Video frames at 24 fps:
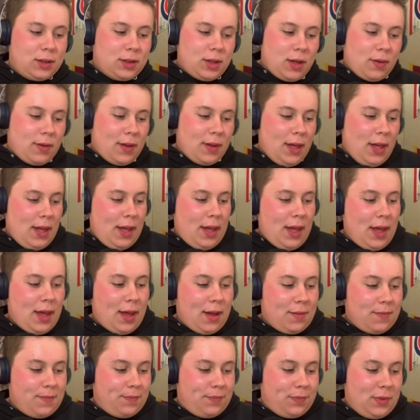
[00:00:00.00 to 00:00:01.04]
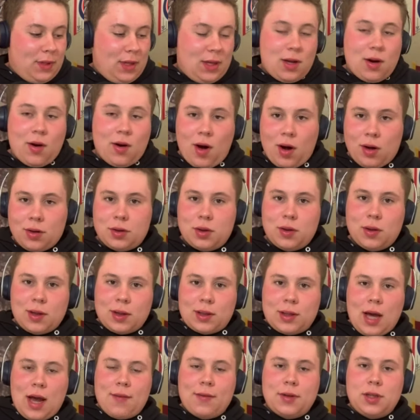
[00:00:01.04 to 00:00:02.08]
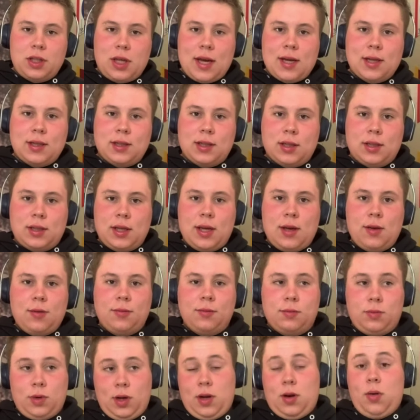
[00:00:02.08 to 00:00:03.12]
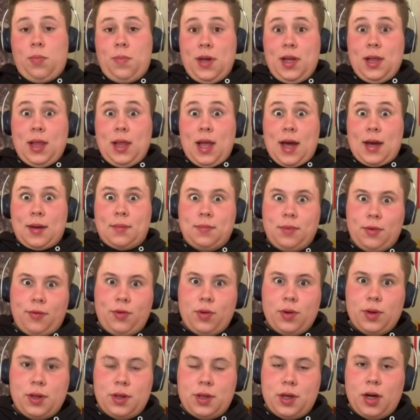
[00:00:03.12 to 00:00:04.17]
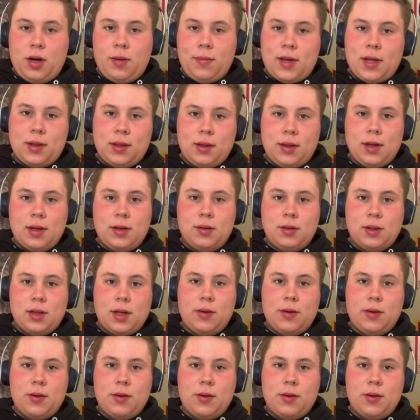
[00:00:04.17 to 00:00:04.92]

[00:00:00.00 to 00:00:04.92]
So, and, you know, also kind of a chance to see what it'll be like before the tournament, you know.